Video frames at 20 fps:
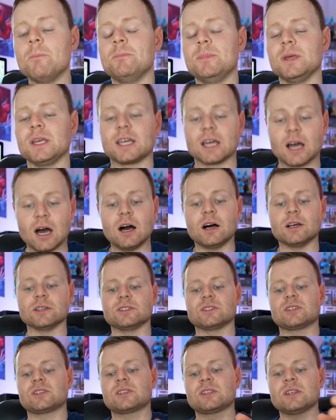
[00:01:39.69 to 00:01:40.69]

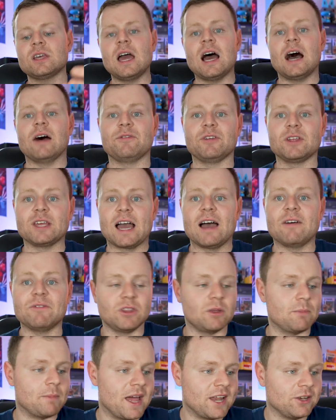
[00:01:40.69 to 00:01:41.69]
because I think
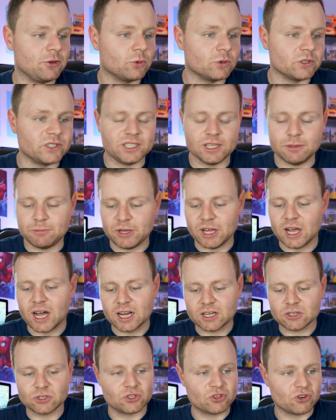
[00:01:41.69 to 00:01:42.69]
having the manual
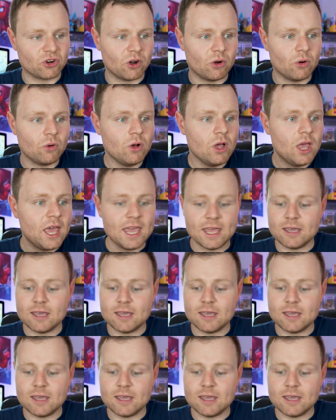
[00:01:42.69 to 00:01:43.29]
DPI control